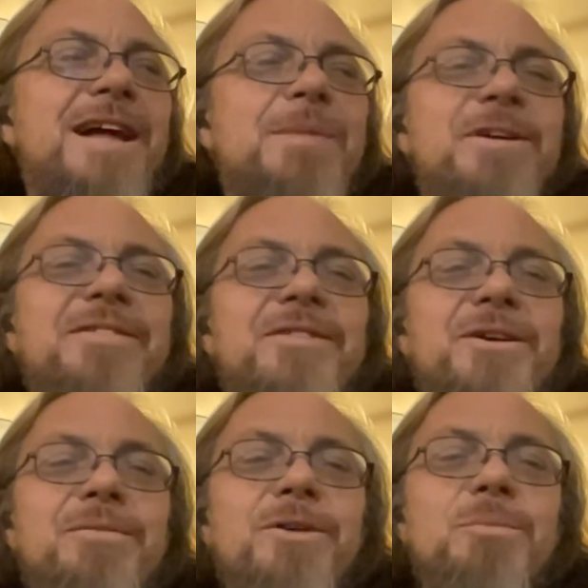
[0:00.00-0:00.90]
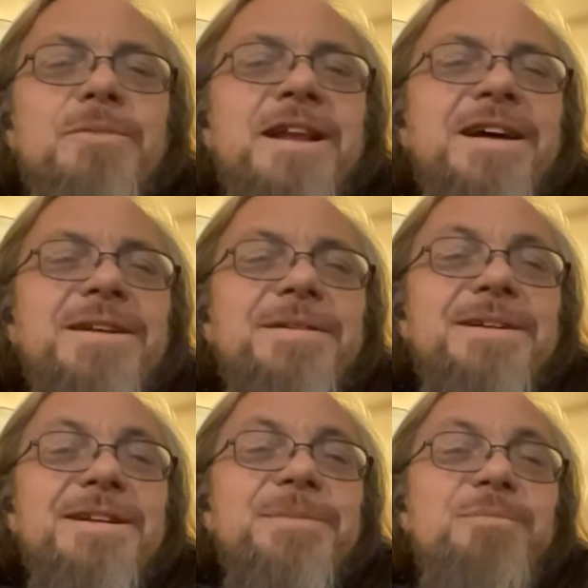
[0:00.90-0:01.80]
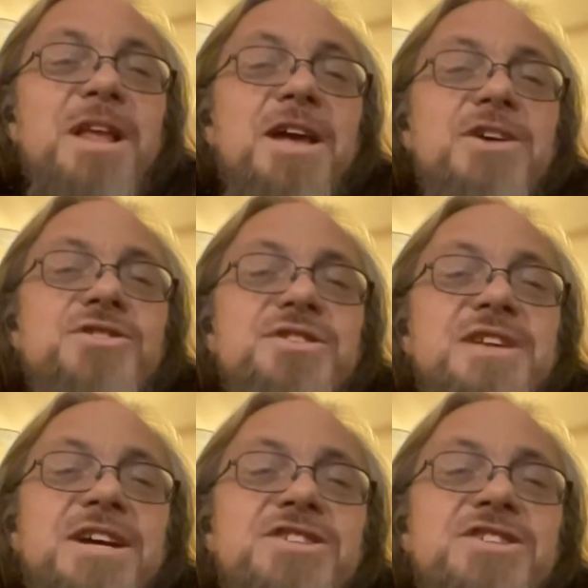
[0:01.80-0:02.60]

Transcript: climbing of the rope net. She's